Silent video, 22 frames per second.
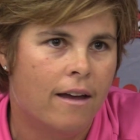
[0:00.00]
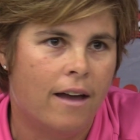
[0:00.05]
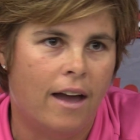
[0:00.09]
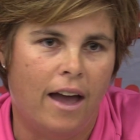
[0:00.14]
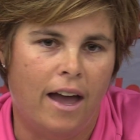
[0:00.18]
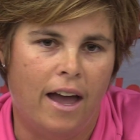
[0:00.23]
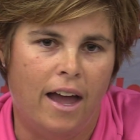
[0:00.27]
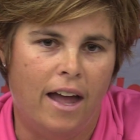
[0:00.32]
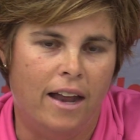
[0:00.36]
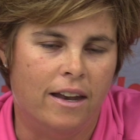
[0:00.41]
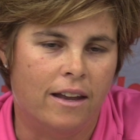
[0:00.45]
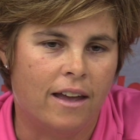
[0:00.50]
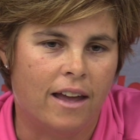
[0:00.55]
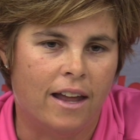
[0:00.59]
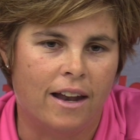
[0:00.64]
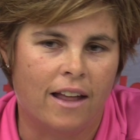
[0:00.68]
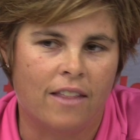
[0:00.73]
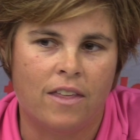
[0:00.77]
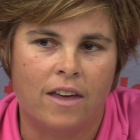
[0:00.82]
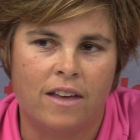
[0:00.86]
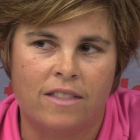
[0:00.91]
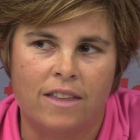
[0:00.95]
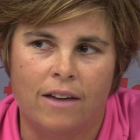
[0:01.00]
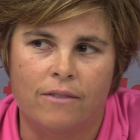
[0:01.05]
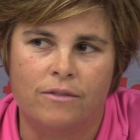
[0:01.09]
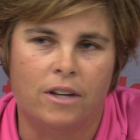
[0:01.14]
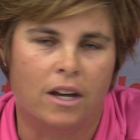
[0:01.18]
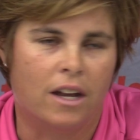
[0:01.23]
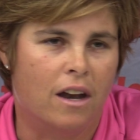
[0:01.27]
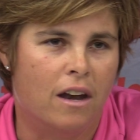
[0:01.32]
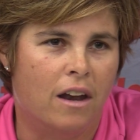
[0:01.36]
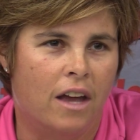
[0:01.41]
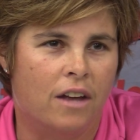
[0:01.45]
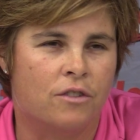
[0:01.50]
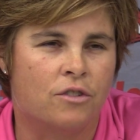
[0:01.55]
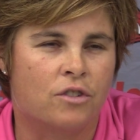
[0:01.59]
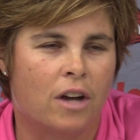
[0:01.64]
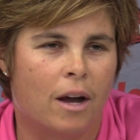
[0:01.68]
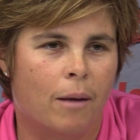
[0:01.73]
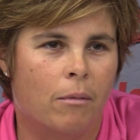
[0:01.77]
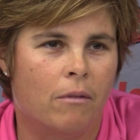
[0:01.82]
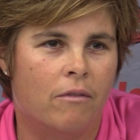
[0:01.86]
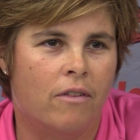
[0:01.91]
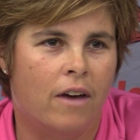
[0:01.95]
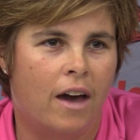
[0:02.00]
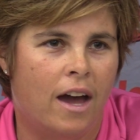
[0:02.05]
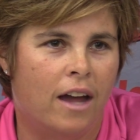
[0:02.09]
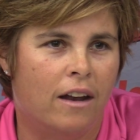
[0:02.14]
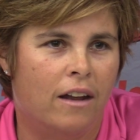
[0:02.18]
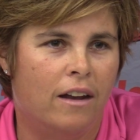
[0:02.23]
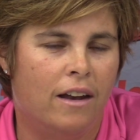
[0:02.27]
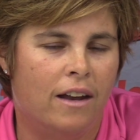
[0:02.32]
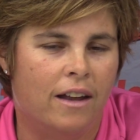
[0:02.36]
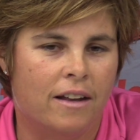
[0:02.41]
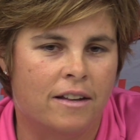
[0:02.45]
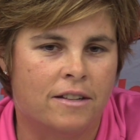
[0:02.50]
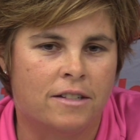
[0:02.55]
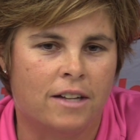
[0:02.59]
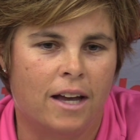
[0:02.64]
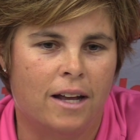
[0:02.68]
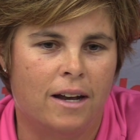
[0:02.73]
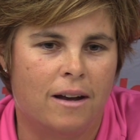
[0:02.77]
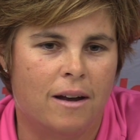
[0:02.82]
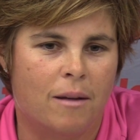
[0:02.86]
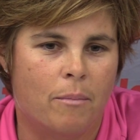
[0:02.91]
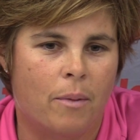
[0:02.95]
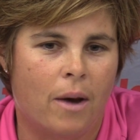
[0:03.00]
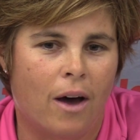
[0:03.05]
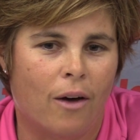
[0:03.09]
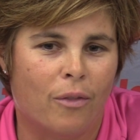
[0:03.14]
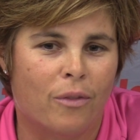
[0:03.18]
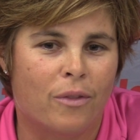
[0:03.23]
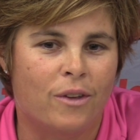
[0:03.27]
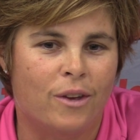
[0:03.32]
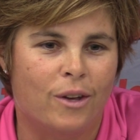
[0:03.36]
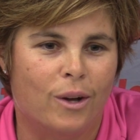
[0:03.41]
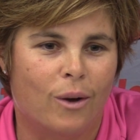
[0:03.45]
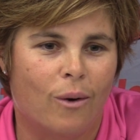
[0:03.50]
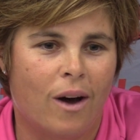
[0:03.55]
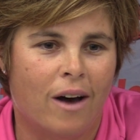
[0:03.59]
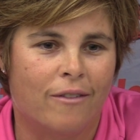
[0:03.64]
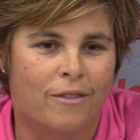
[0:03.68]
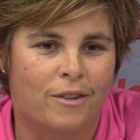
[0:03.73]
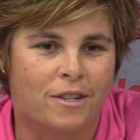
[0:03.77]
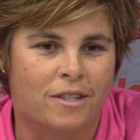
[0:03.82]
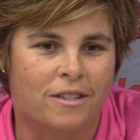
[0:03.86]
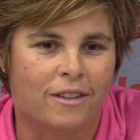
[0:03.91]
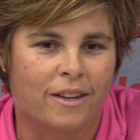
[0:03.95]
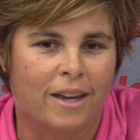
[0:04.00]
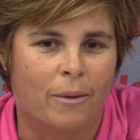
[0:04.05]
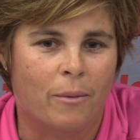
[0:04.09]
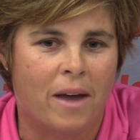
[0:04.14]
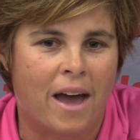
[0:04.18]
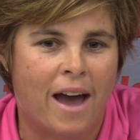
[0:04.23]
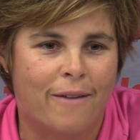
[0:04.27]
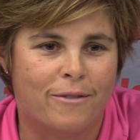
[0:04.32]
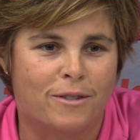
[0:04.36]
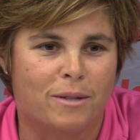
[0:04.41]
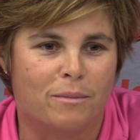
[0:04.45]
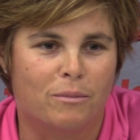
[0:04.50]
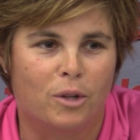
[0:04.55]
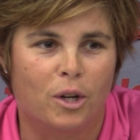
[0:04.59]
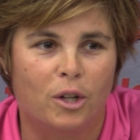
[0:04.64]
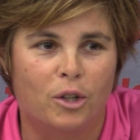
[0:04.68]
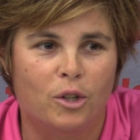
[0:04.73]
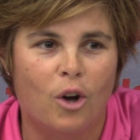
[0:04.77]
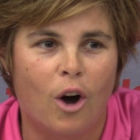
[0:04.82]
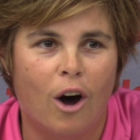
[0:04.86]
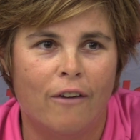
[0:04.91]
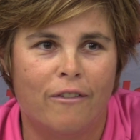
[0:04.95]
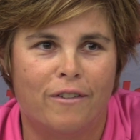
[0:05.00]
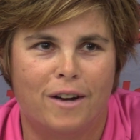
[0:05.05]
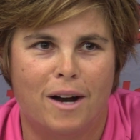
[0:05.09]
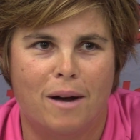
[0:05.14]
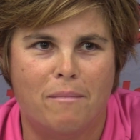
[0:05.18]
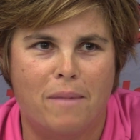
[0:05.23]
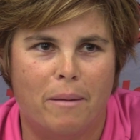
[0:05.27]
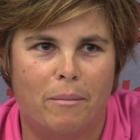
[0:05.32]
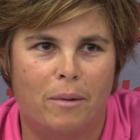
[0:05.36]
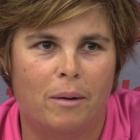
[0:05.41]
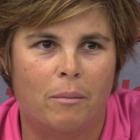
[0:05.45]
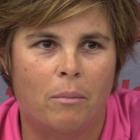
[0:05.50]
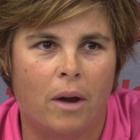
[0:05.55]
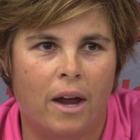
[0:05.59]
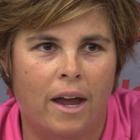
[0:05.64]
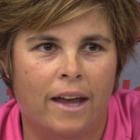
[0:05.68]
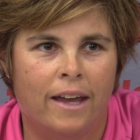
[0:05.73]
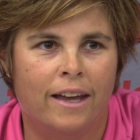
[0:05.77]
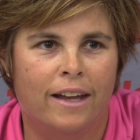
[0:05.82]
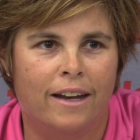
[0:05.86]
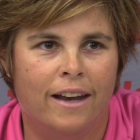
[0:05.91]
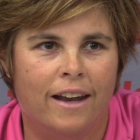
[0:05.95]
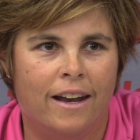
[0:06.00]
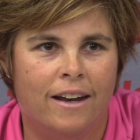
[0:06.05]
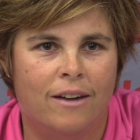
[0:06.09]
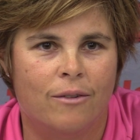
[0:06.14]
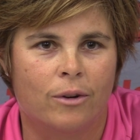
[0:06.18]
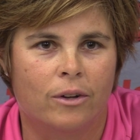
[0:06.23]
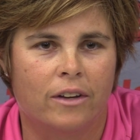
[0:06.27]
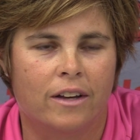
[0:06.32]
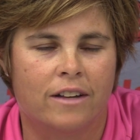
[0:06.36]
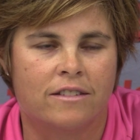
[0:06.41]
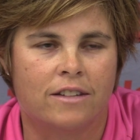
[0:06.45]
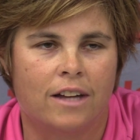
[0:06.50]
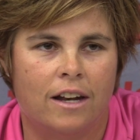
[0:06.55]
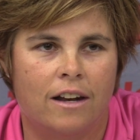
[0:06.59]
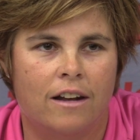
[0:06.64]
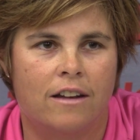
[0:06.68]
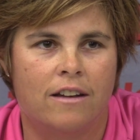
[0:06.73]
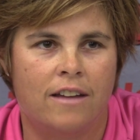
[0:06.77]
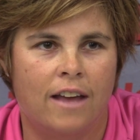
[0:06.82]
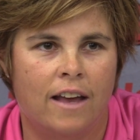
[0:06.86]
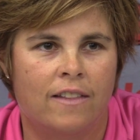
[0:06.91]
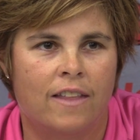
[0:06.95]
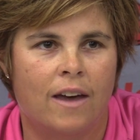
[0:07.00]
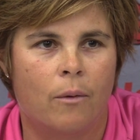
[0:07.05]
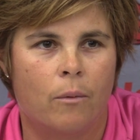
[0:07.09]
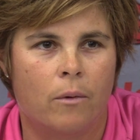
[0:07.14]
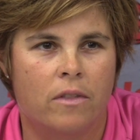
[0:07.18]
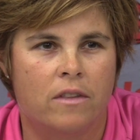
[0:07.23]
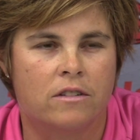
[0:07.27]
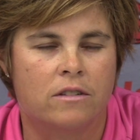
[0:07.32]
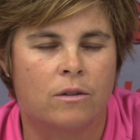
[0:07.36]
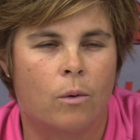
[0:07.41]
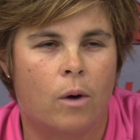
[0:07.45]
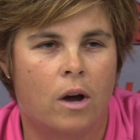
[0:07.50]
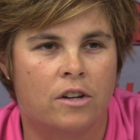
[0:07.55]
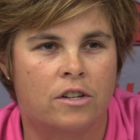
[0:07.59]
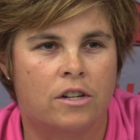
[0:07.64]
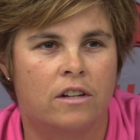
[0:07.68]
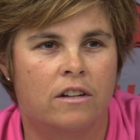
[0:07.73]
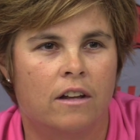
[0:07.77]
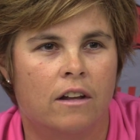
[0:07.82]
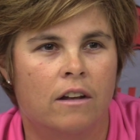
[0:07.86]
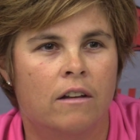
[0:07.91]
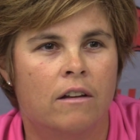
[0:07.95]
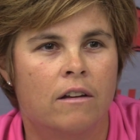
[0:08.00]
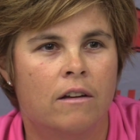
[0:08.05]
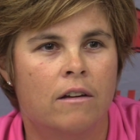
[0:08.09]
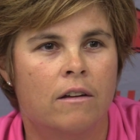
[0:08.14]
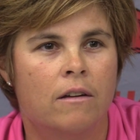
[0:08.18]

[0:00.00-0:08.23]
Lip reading: And I think they've done a nice job of that and excited about, you know, obviously we have some good golf in our memory bank and really excited to take that with us to Washington.